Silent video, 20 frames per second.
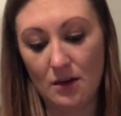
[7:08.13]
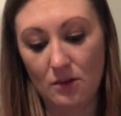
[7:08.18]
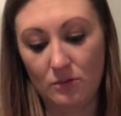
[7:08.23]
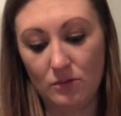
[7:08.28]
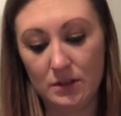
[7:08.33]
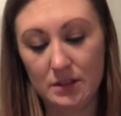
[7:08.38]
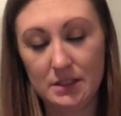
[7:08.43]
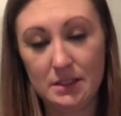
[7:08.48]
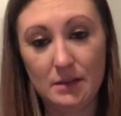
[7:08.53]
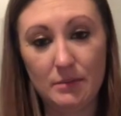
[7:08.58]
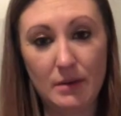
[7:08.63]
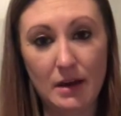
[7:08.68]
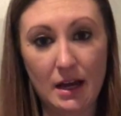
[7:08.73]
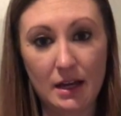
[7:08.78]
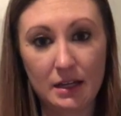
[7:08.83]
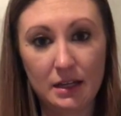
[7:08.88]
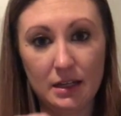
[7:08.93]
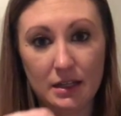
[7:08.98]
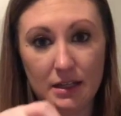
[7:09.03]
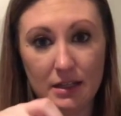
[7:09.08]
Once the
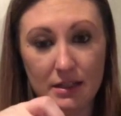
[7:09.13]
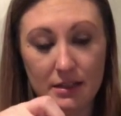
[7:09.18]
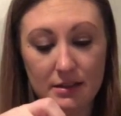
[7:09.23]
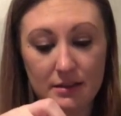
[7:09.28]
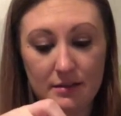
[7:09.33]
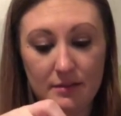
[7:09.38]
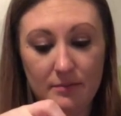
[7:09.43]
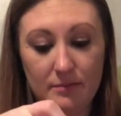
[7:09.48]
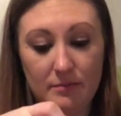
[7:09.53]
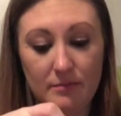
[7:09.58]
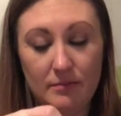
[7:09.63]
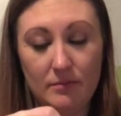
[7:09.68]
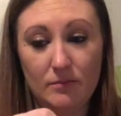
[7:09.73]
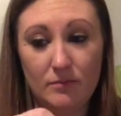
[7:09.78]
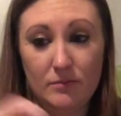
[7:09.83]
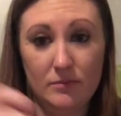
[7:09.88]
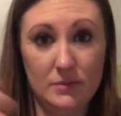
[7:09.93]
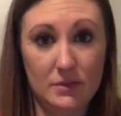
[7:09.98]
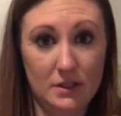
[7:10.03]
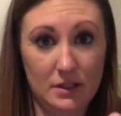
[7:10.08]
back is
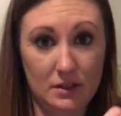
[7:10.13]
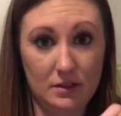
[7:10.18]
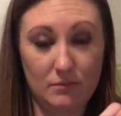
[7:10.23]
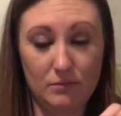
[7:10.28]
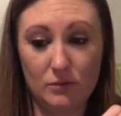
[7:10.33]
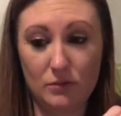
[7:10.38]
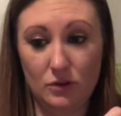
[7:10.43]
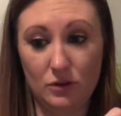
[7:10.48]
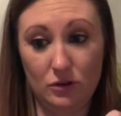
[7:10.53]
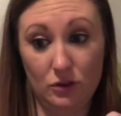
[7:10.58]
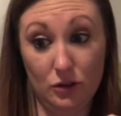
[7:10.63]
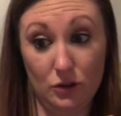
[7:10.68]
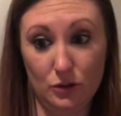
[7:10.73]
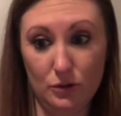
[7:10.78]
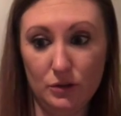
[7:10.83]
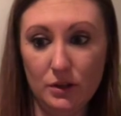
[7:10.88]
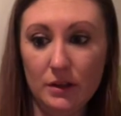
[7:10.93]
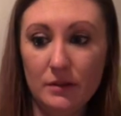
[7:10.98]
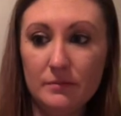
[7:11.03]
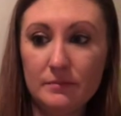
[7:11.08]

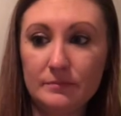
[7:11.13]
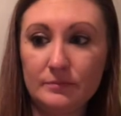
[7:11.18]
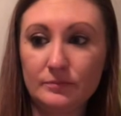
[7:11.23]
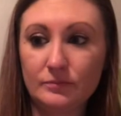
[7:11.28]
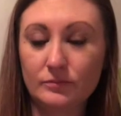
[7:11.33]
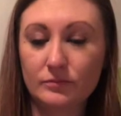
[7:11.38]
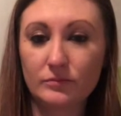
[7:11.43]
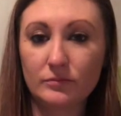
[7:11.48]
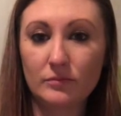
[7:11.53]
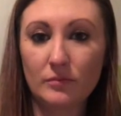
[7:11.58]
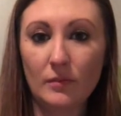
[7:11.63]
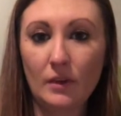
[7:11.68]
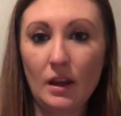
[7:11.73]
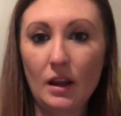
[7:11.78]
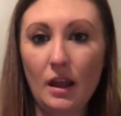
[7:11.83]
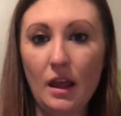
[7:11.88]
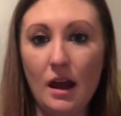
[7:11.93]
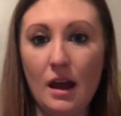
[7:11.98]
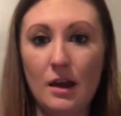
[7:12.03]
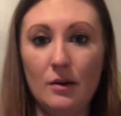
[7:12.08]
glued,
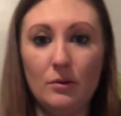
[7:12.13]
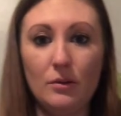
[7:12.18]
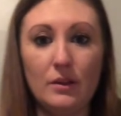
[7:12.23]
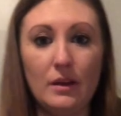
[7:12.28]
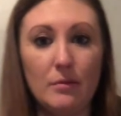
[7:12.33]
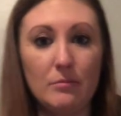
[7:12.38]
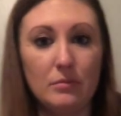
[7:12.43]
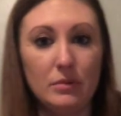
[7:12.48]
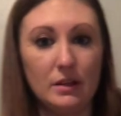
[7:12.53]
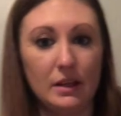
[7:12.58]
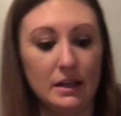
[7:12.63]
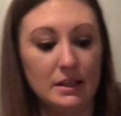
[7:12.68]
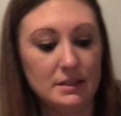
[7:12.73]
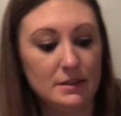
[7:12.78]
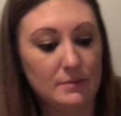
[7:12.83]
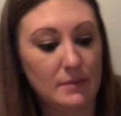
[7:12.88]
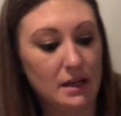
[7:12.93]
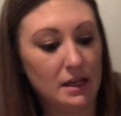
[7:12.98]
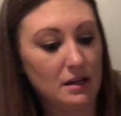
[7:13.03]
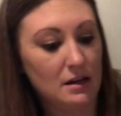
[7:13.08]
I will then
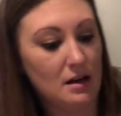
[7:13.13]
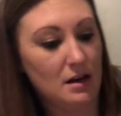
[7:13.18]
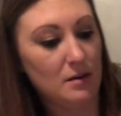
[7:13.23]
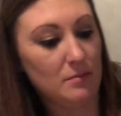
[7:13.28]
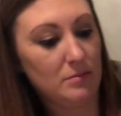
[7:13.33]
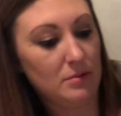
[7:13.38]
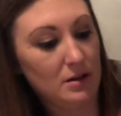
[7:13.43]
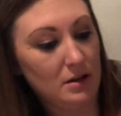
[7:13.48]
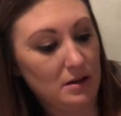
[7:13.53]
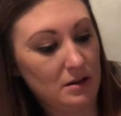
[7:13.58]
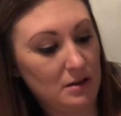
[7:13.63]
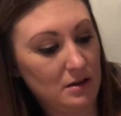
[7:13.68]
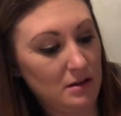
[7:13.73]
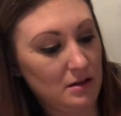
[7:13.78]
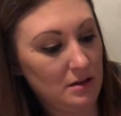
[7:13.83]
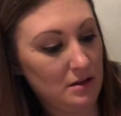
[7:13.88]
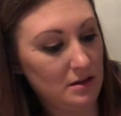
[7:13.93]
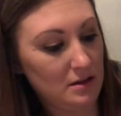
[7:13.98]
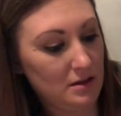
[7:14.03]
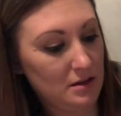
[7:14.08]
place my cup.
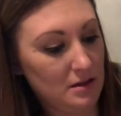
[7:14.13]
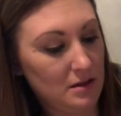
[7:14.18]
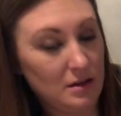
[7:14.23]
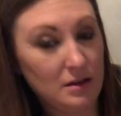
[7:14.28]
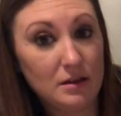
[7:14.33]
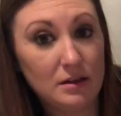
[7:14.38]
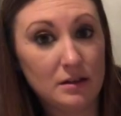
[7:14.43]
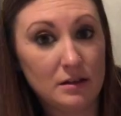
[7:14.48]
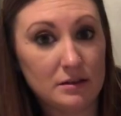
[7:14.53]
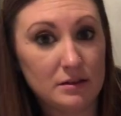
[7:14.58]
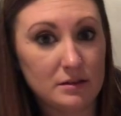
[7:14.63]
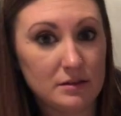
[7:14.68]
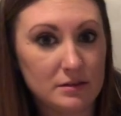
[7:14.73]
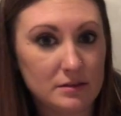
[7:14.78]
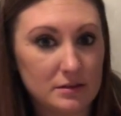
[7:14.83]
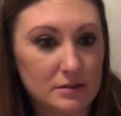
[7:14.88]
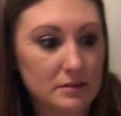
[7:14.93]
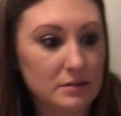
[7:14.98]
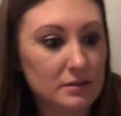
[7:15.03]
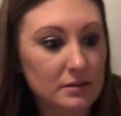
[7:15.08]

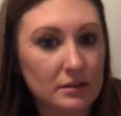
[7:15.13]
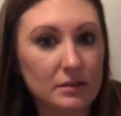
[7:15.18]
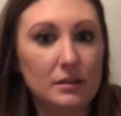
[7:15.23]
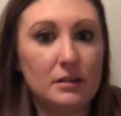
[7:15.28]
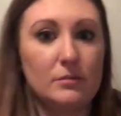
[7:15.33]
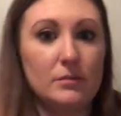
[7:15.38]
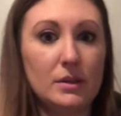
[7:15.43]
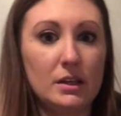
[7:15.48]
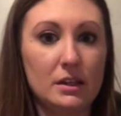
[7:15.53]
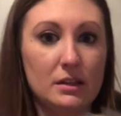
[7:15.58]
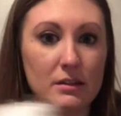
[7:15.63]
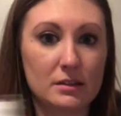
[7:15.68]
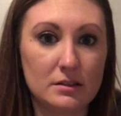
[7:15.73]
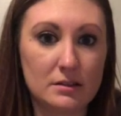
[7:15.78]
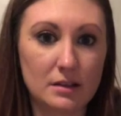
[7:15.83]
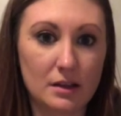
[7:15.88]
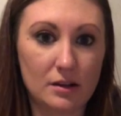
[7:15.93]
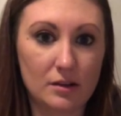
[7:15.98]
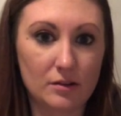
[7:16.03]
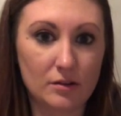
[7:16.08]
Let's see, let me get
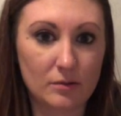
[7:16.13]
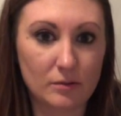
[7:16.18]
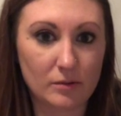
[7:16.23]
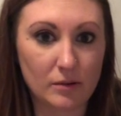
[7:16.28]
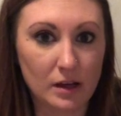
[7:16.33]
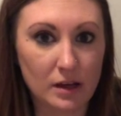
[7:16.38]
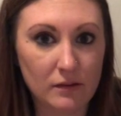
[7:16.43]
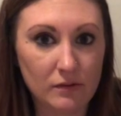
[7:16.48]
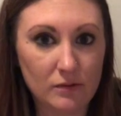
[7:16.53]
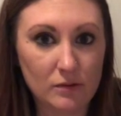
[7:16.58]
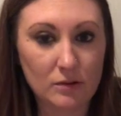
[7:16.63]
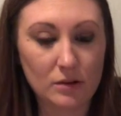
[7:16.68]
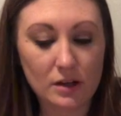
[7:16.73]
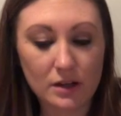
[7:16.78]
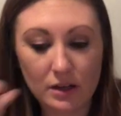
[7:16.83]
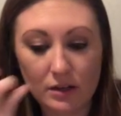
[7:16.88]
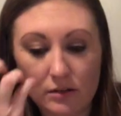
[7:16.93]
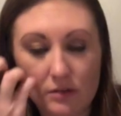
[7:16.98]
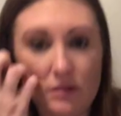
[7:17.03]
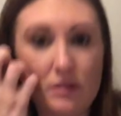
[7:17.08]
this out of the way for
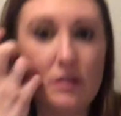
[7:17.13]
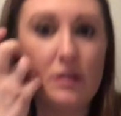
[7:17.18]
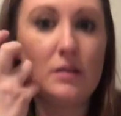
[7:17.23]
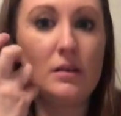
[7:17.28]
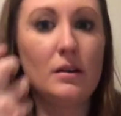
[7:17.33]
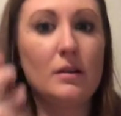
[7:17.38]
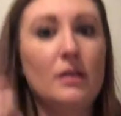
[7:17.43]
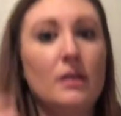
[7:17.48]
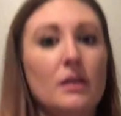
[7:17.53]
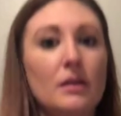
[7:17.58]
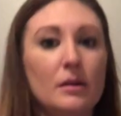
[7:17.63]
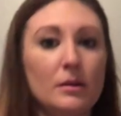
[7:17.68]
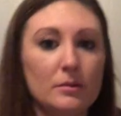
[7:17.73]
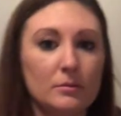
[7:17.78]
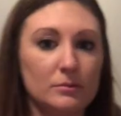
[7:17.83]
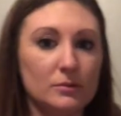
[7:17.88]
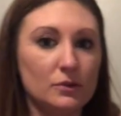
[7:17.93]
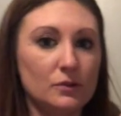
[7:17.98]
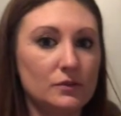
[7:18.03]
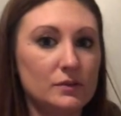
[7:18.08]
you.
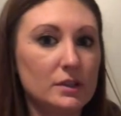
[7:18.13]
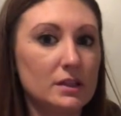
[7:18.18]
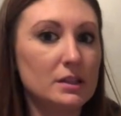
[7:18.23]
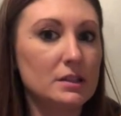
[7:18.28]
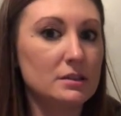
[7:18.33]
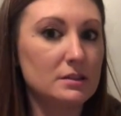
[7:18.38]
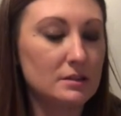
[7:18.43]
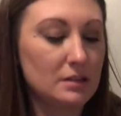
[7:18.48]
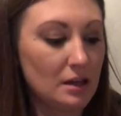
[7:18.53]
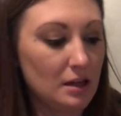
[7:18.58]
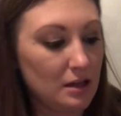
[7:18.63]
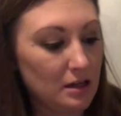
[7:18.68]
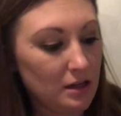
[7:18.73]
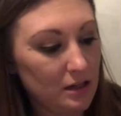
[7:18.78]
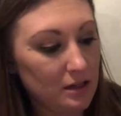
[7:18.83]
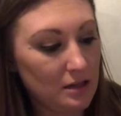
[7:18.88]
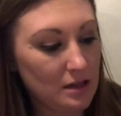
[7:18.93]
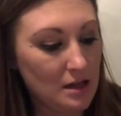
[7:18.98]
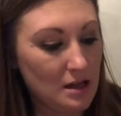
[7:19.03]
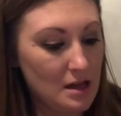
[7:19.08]
To the
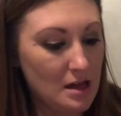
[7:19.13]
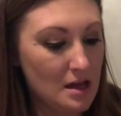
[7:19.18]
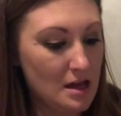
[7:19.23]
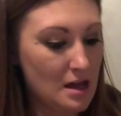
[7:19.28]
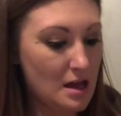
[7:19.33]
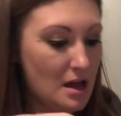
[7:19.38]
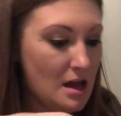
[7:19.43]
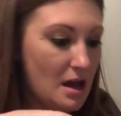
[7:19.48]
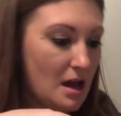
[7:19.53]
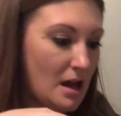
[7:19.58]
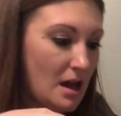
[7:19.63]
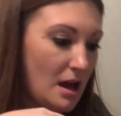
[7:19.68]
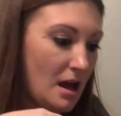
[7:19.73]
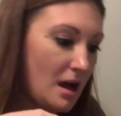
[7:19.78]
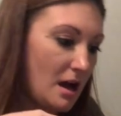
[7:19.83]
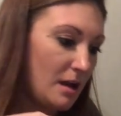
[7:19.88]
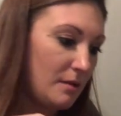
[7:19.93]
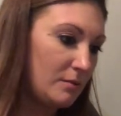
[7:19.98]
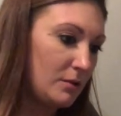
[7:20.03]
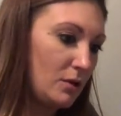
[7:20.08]
side.
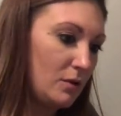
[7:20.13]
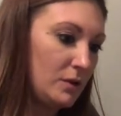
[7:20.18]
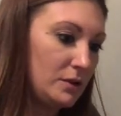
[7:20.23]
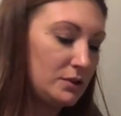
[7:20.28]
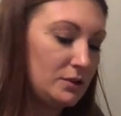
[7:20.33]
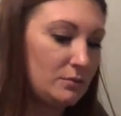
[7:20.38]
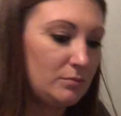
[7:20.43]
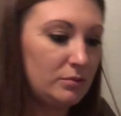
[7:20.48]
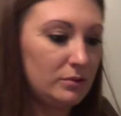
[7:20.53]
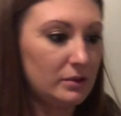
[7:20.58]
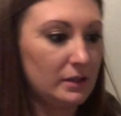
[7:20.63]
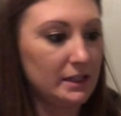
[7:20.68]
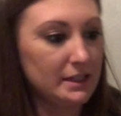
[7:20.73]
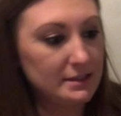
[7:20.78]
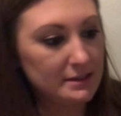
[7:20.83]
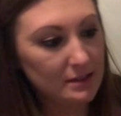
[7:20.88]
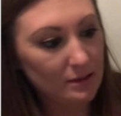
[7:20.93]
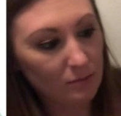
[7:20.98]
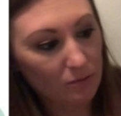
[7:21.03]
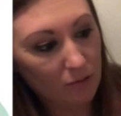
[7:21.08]
I'm going to
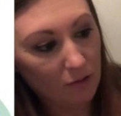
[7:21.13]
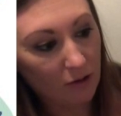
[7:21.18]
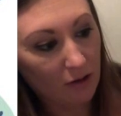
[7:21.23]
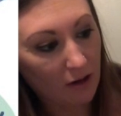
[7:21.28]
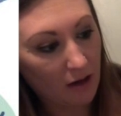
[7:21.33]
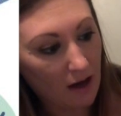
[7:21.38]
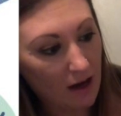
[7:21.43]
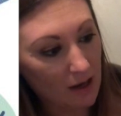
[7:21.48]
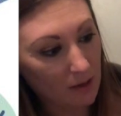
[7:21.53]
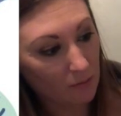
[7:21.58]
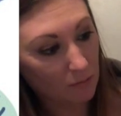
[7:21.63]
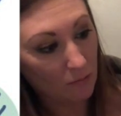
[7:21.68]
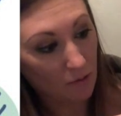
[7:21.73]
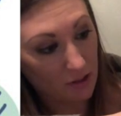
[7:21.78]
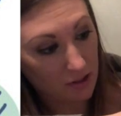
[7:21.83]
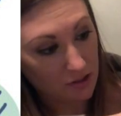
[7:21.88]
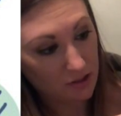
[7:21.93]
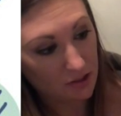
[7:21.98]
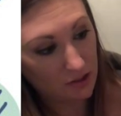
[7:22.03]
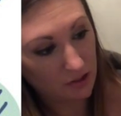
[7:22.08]
place it where I
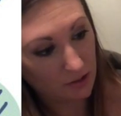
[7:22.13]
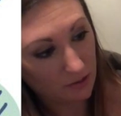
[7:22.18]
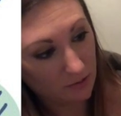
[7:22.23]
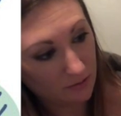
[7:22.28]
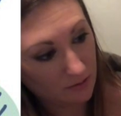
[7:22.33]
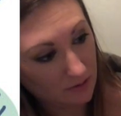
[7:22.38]
want to.